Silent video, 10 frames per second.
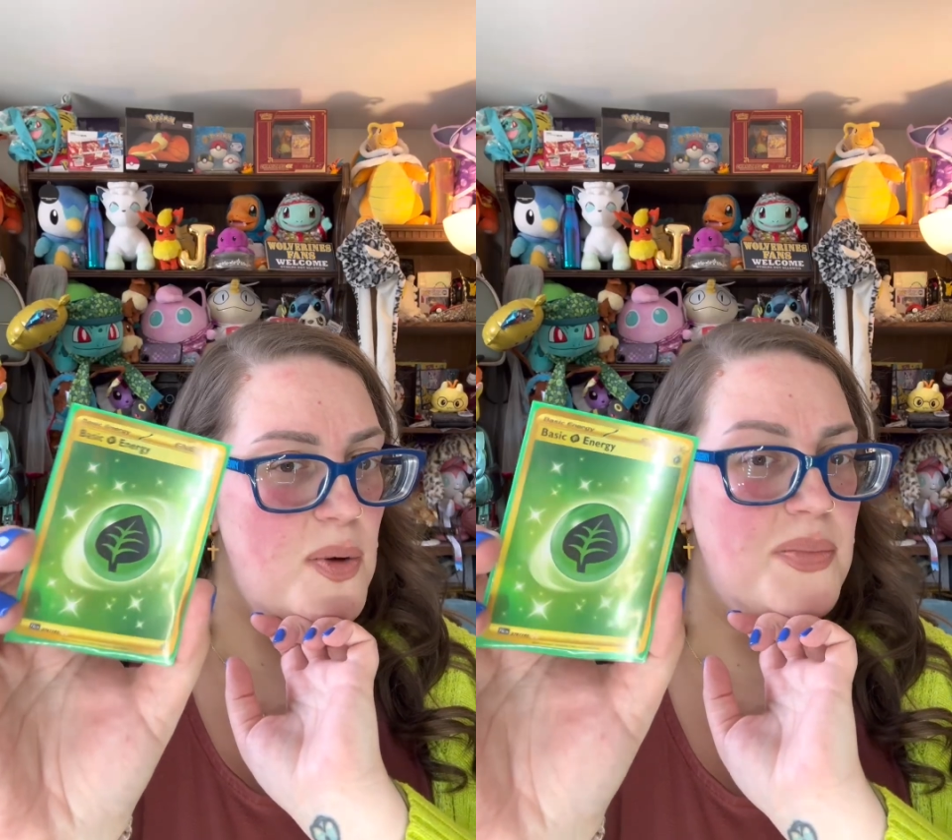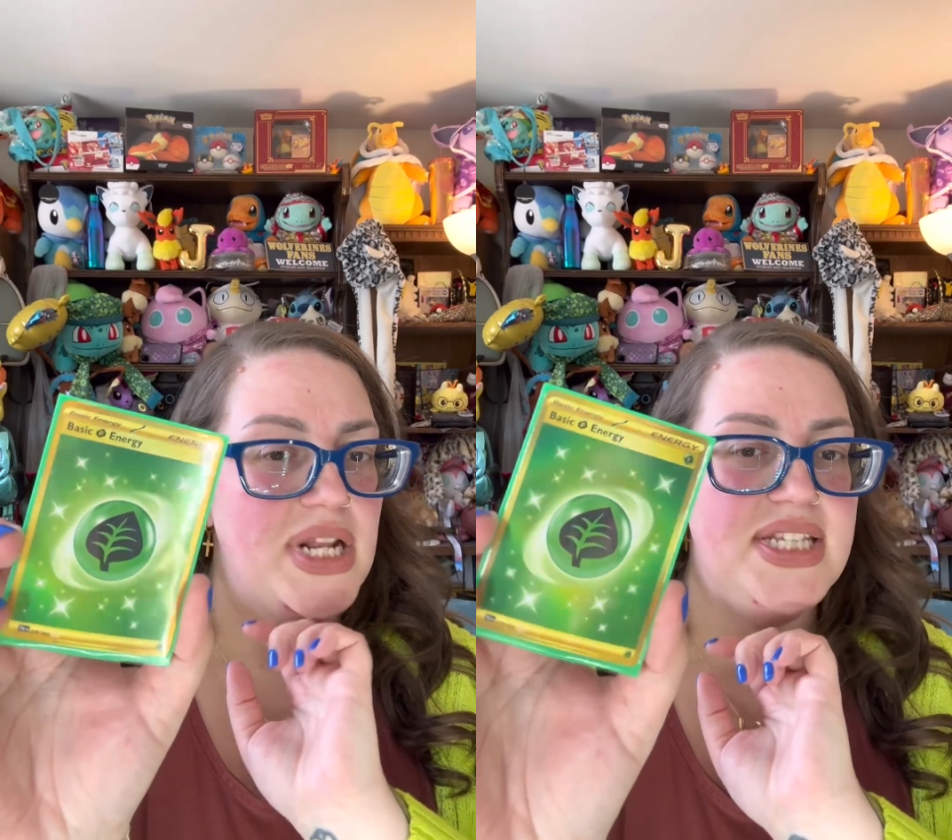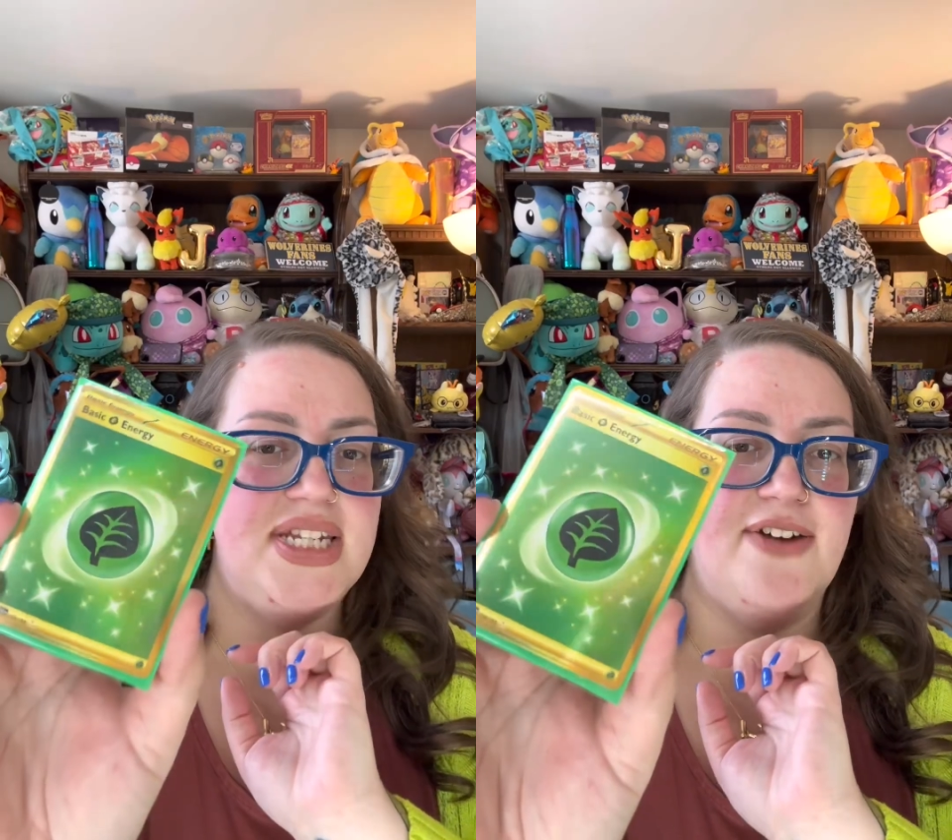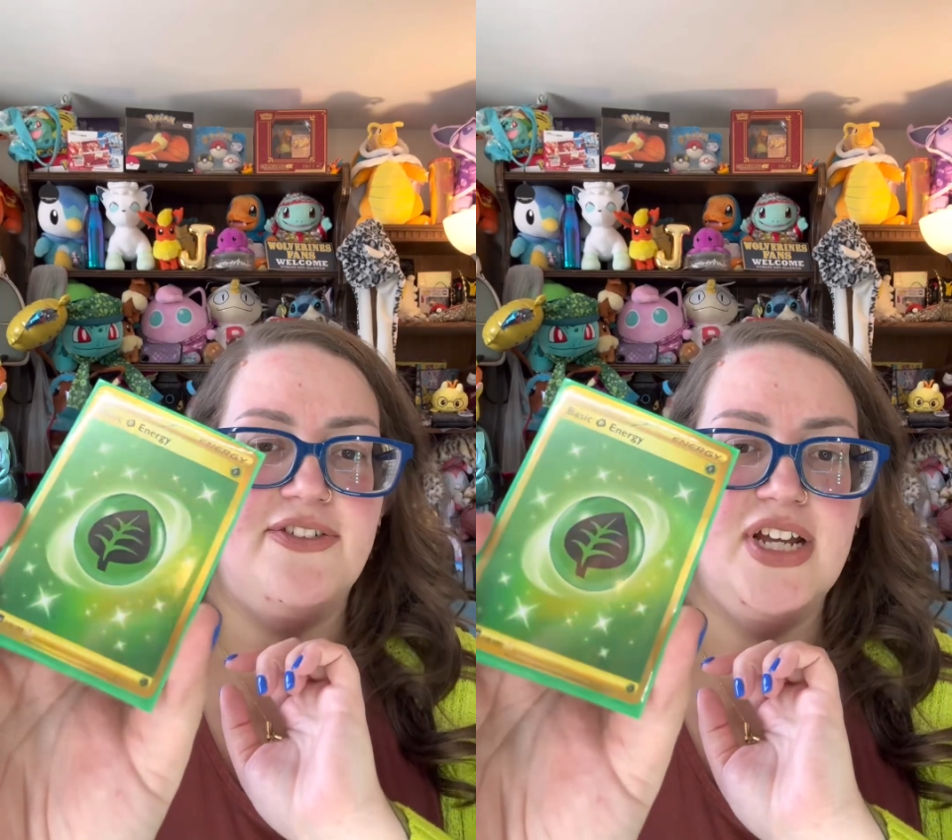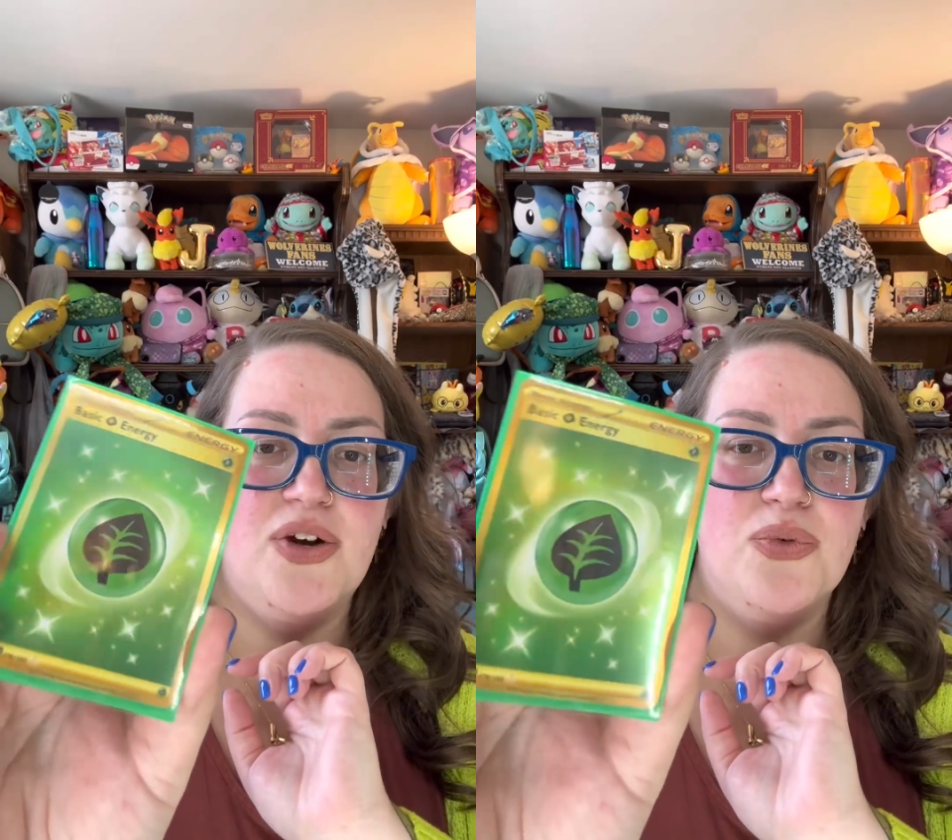But it's
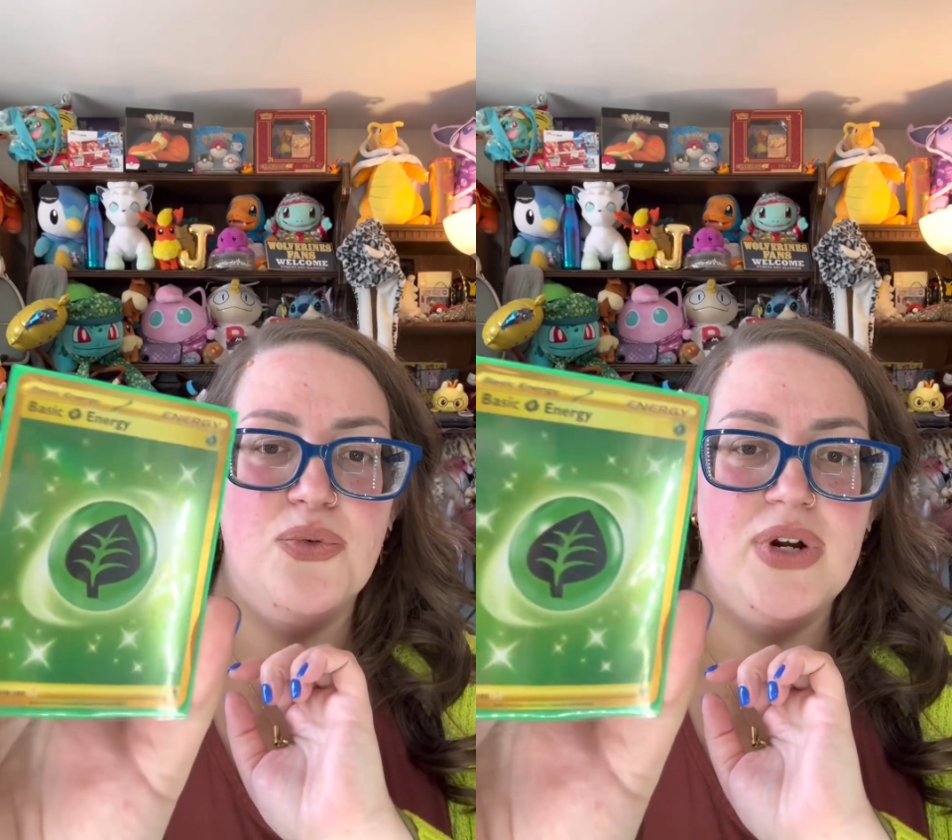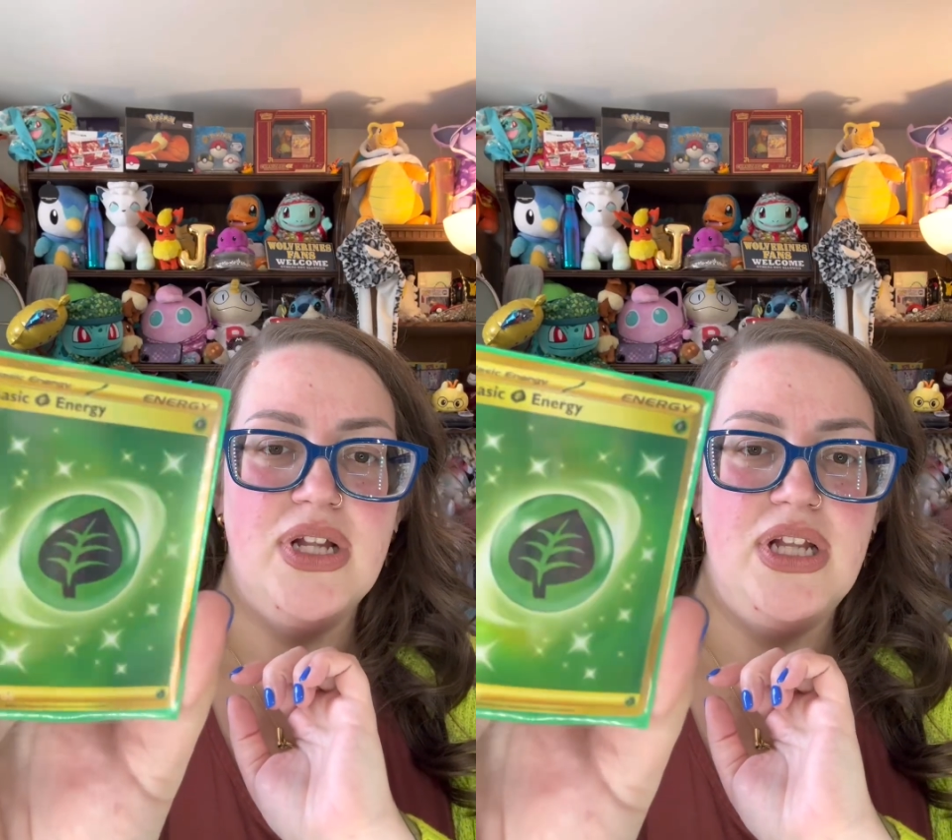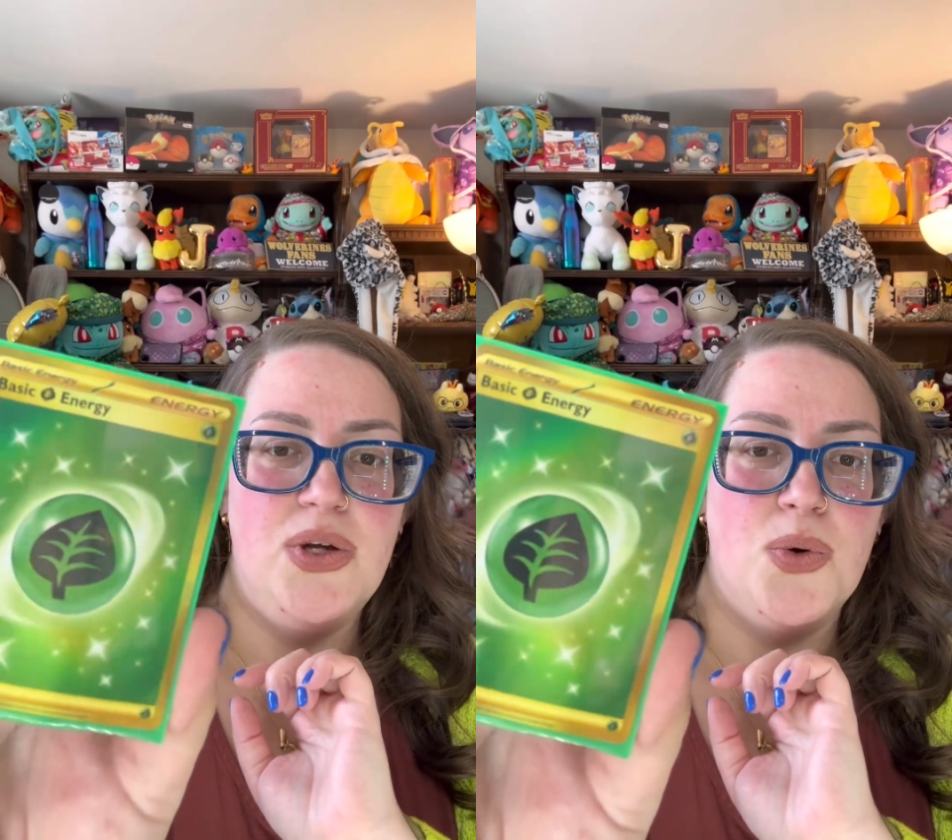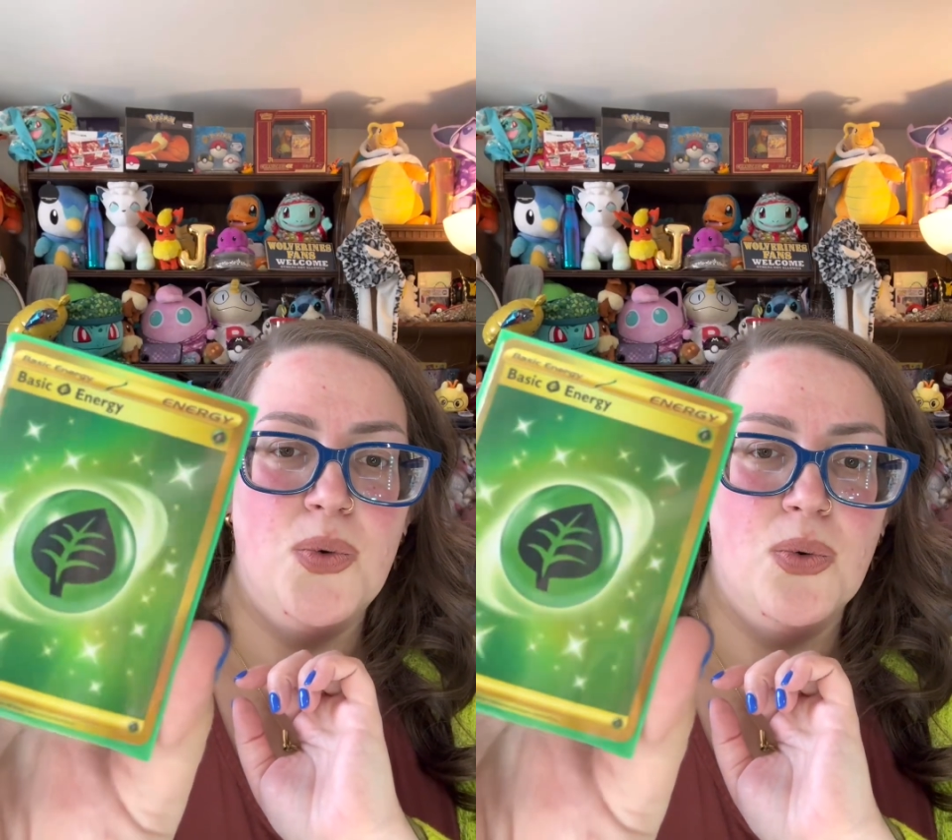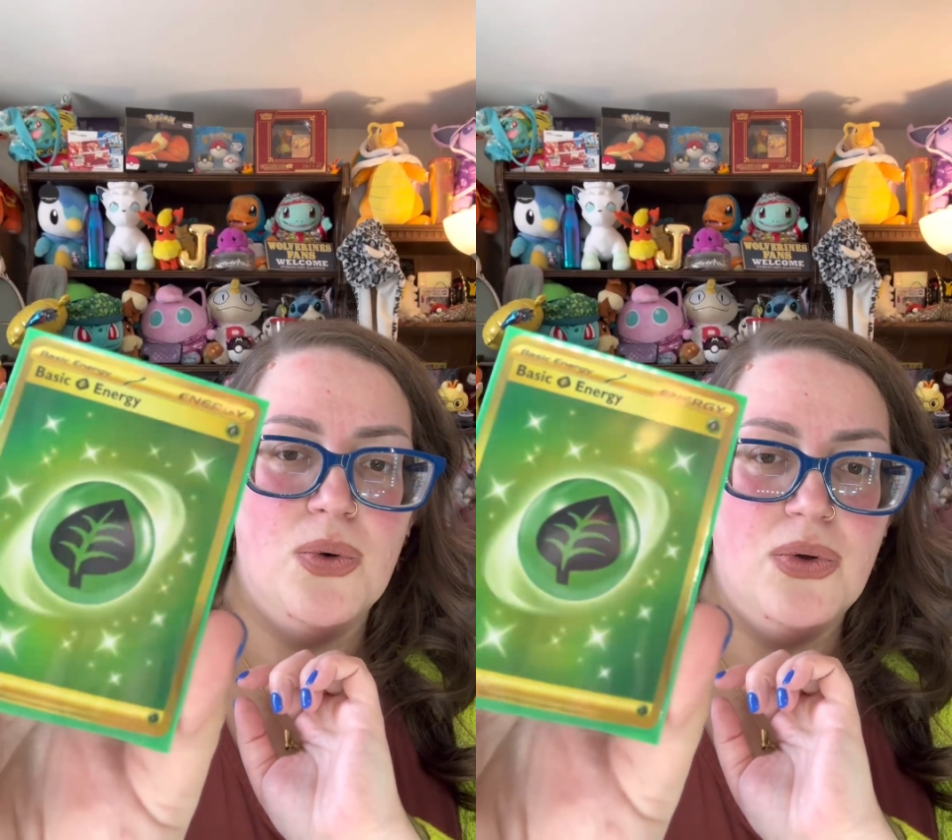definitely a really
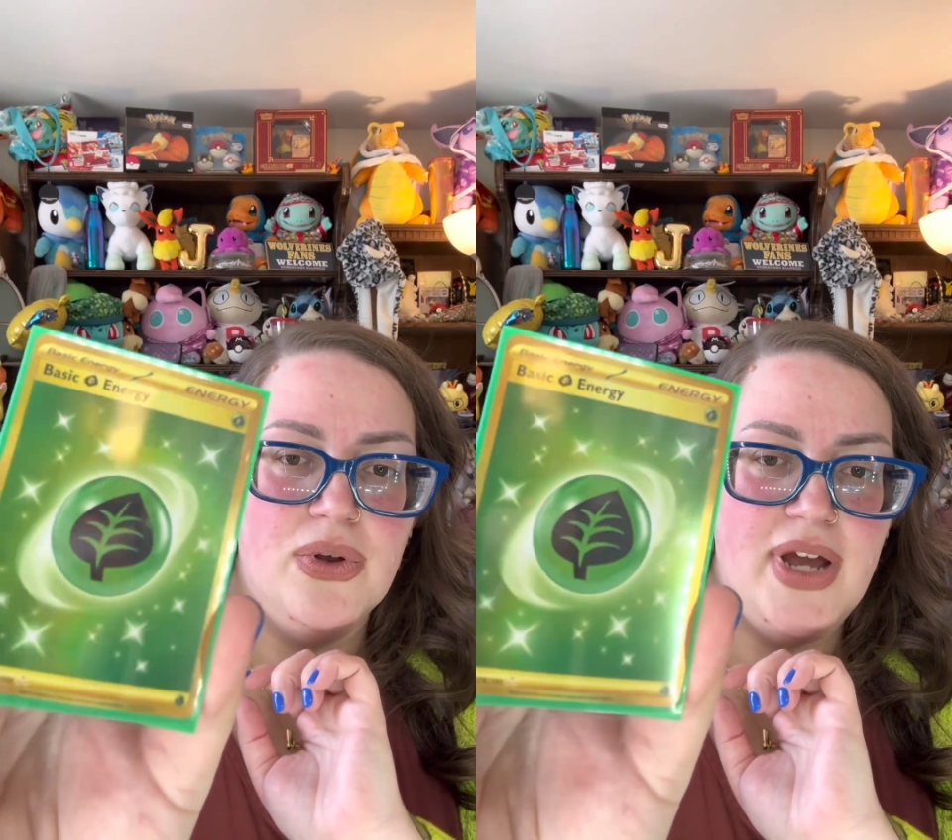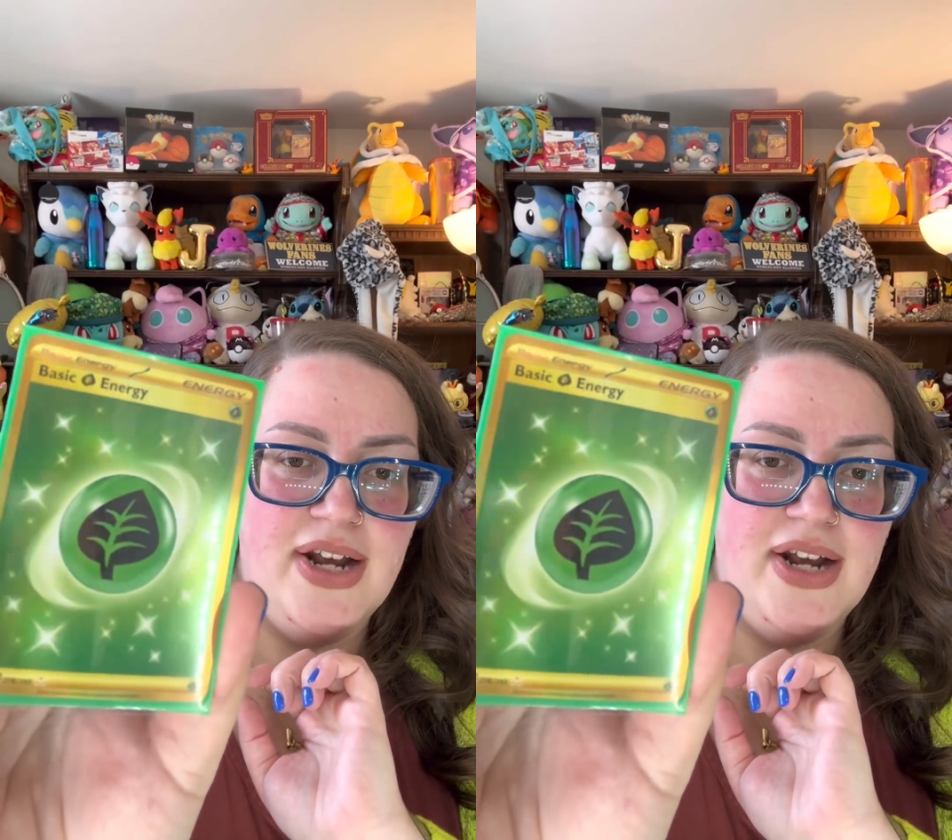cool